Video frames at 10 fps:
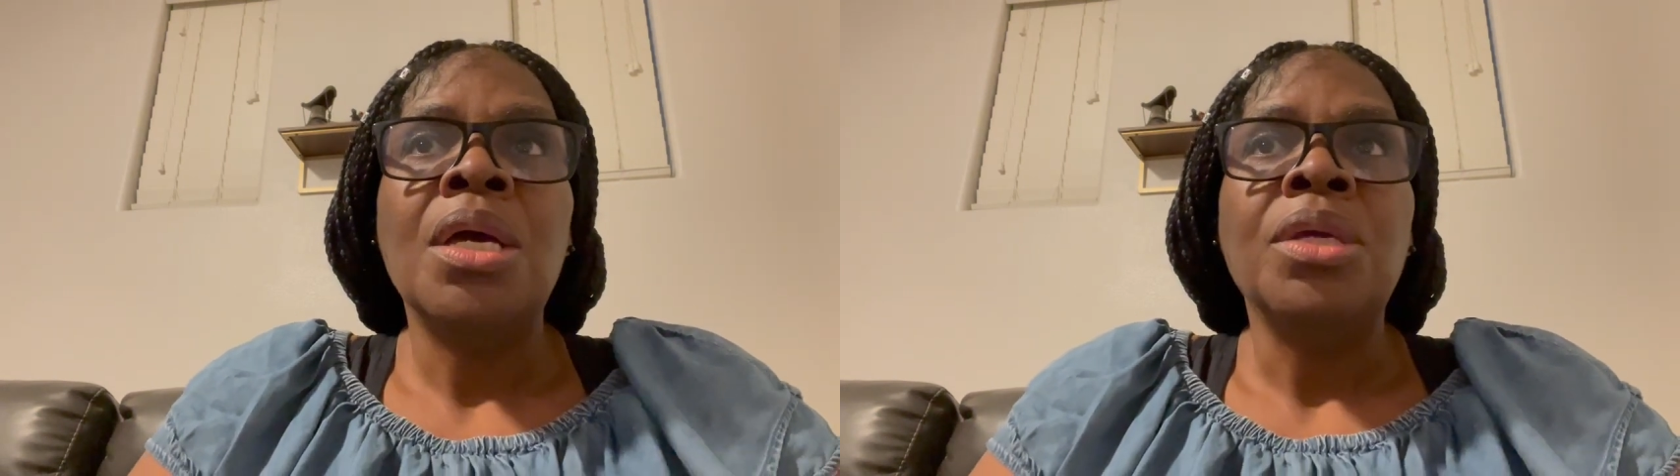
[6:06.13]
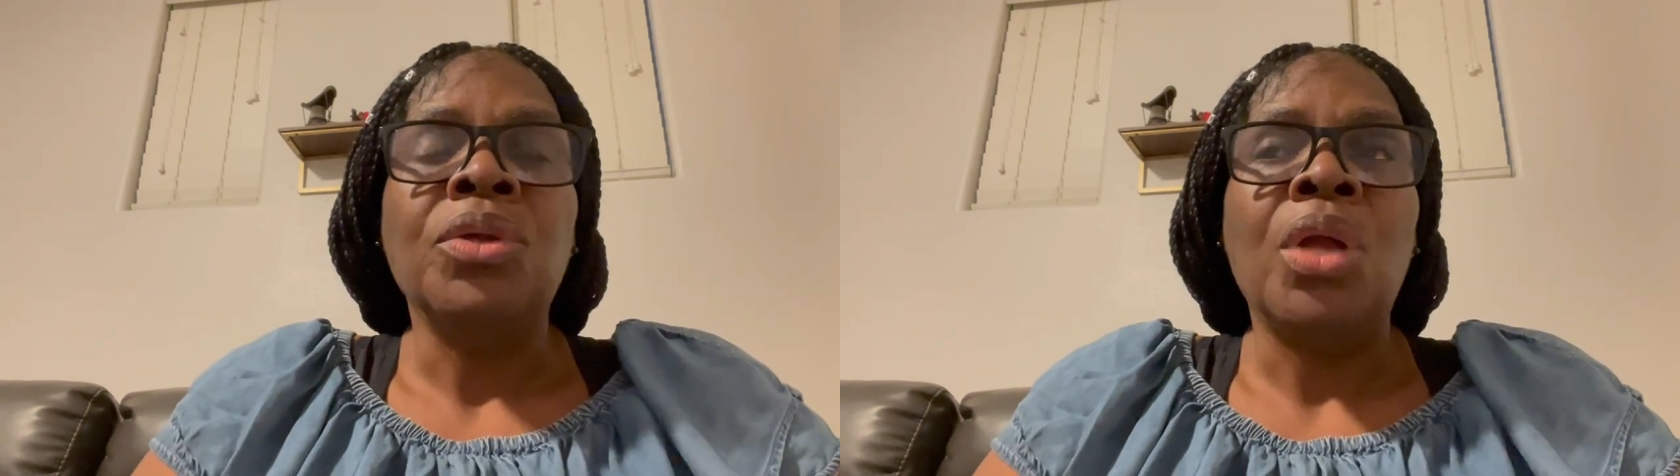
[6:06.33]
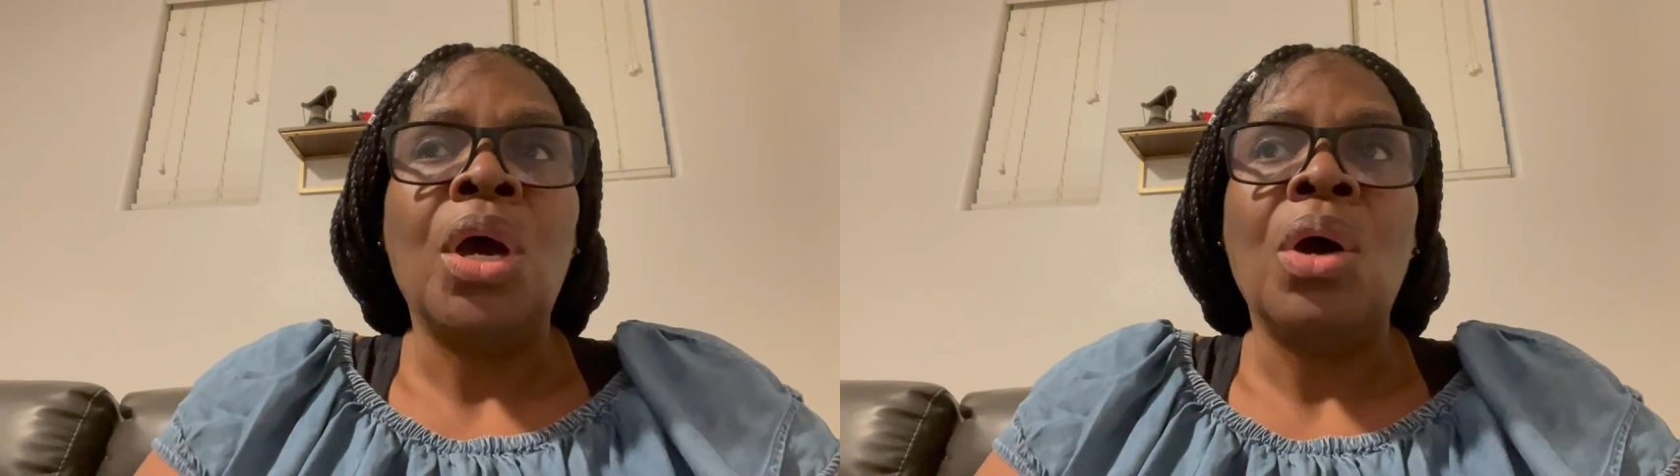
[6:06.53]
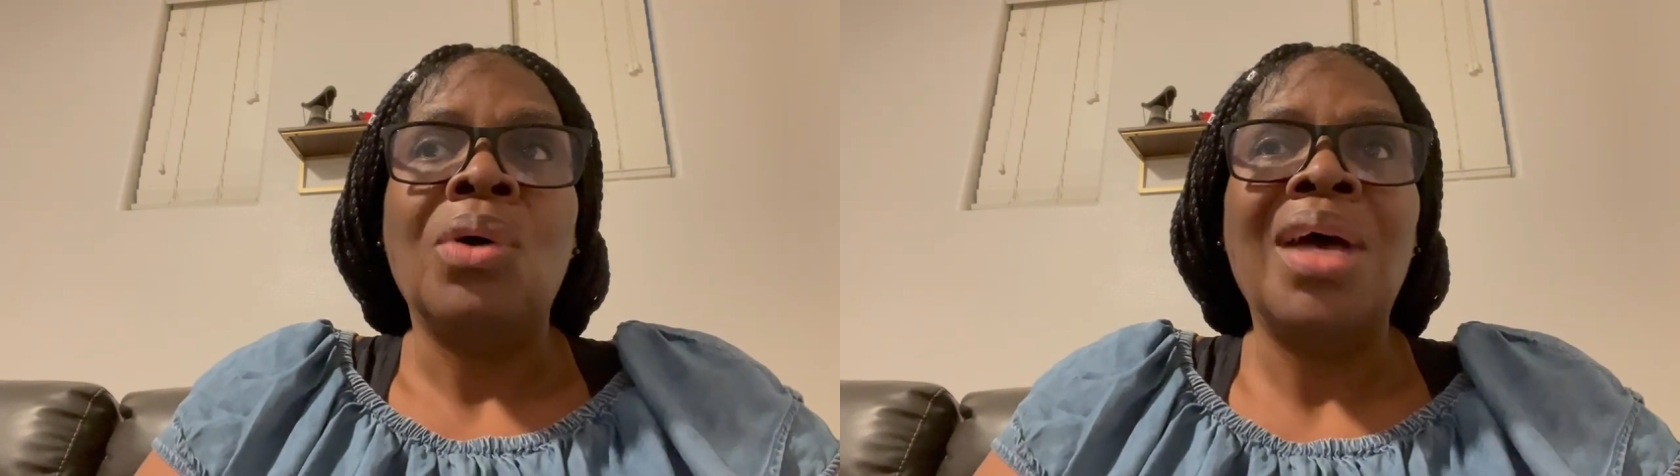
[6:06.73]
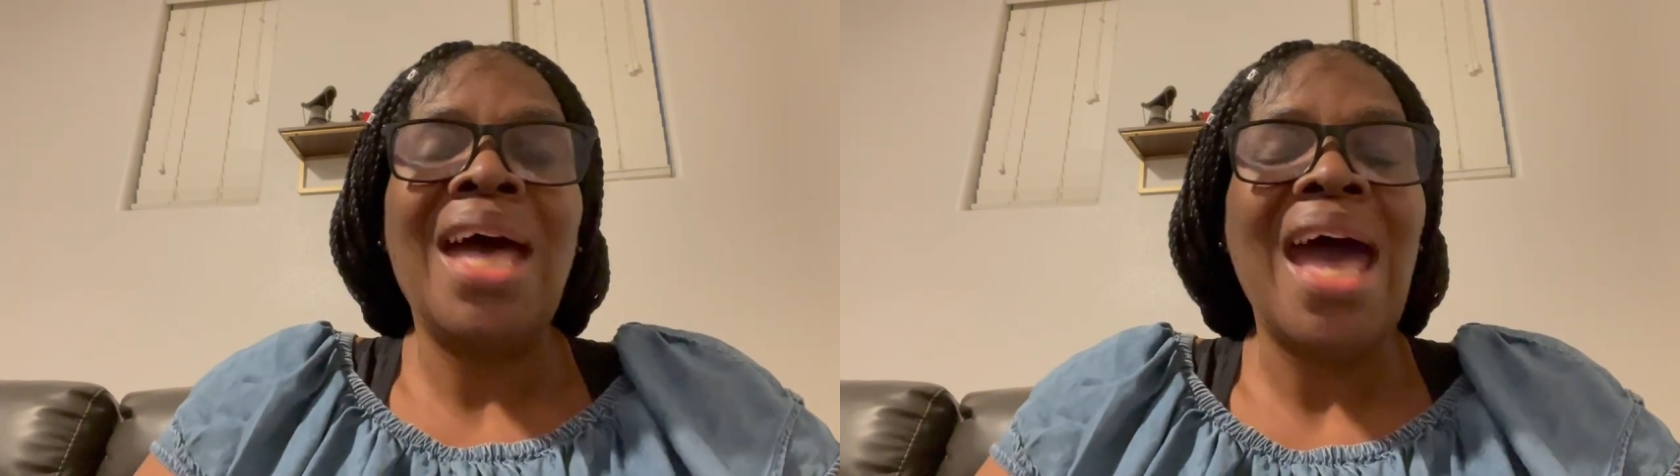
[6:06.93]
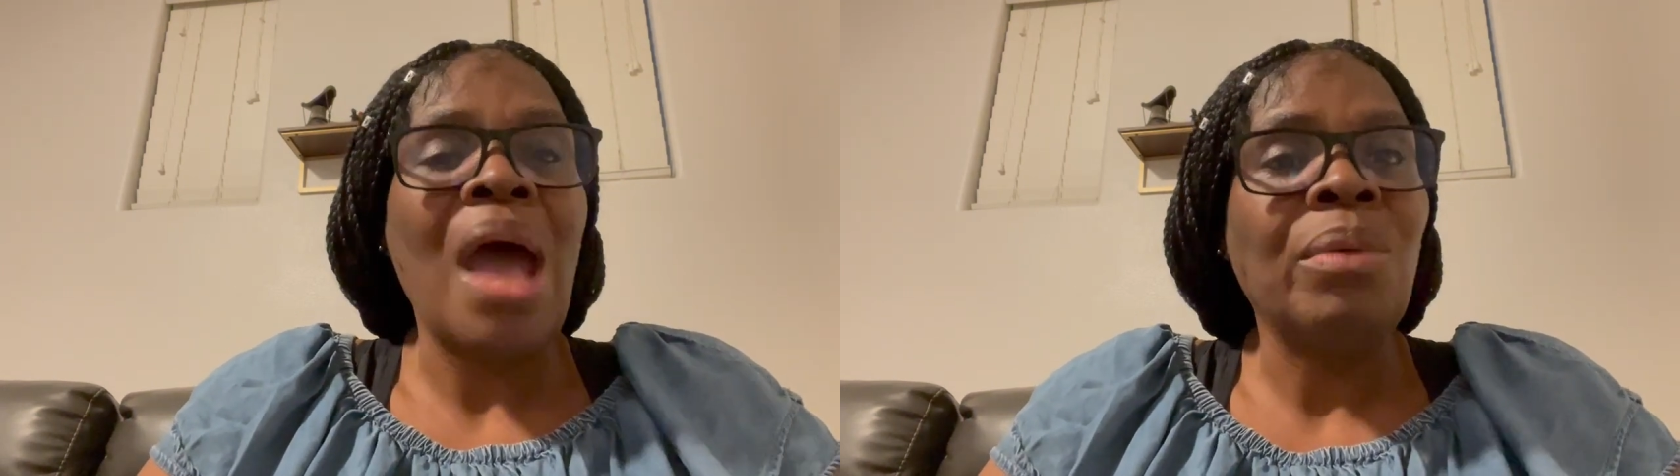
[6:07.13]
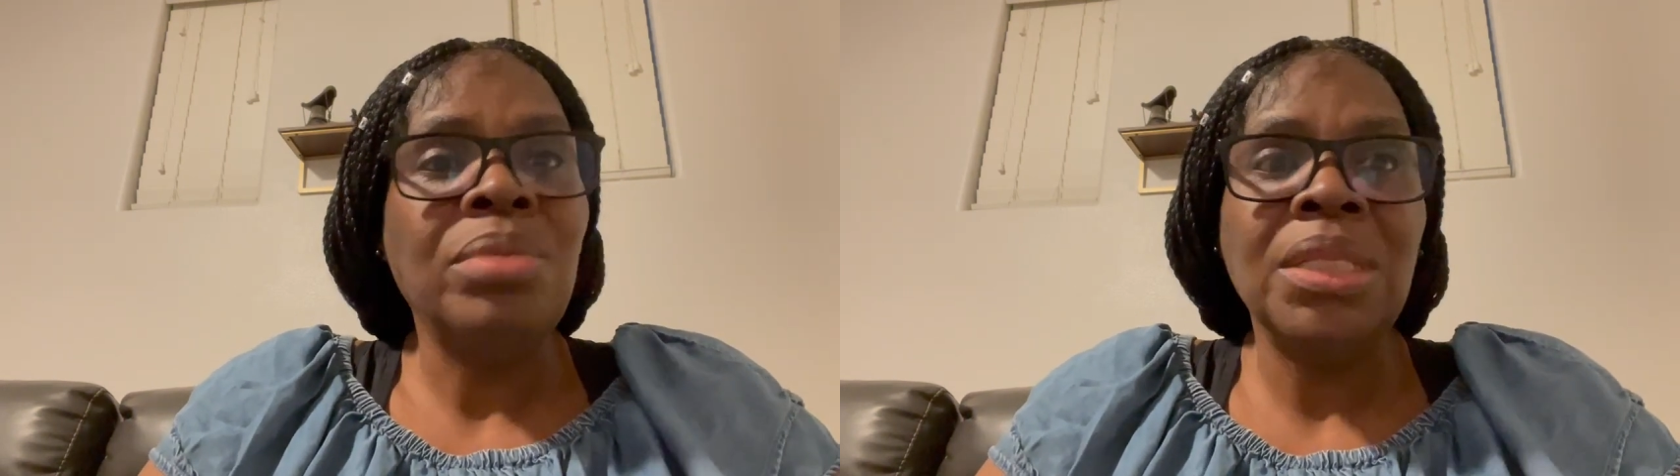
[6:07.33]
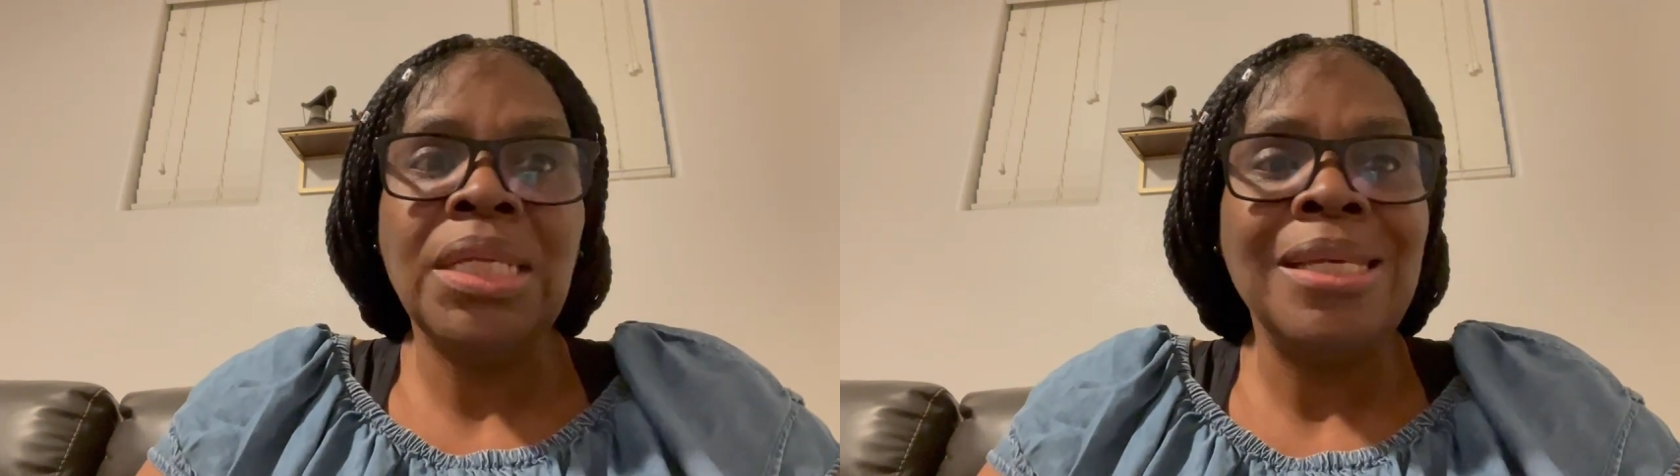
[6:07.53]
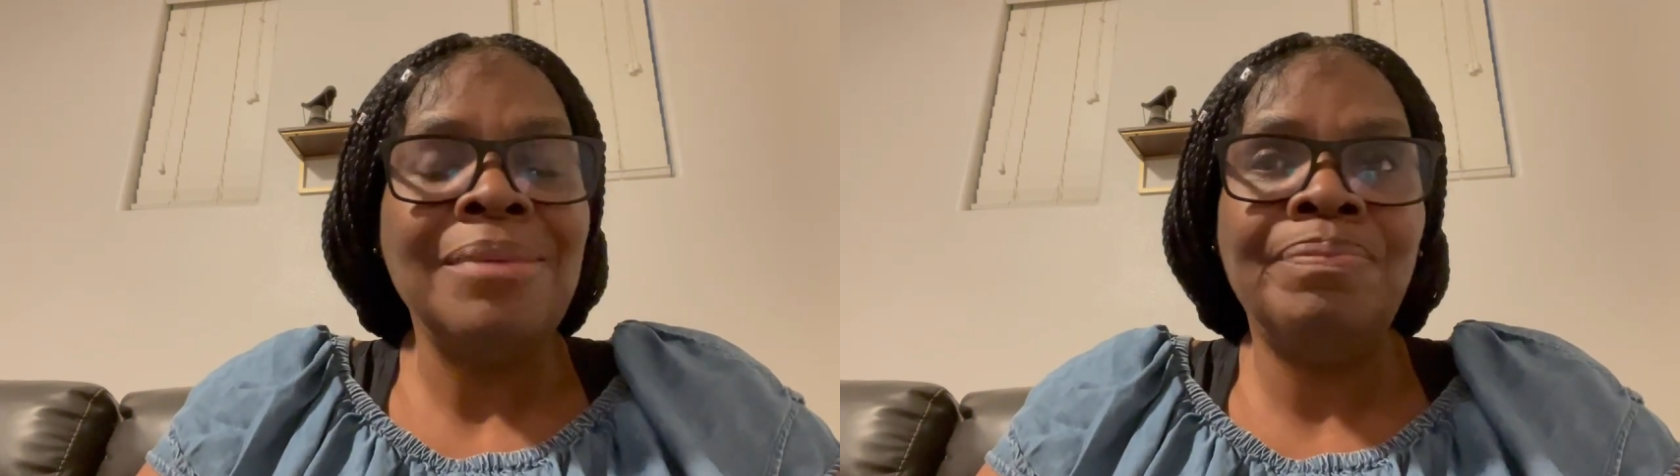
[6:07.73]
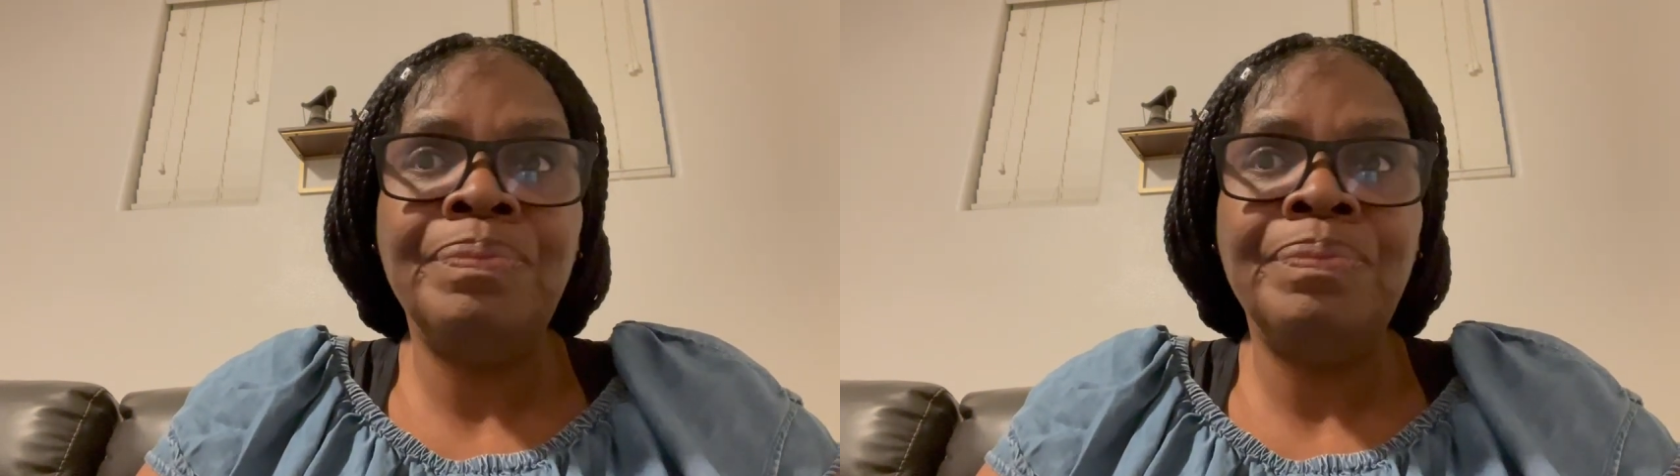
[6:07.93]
you know, I really,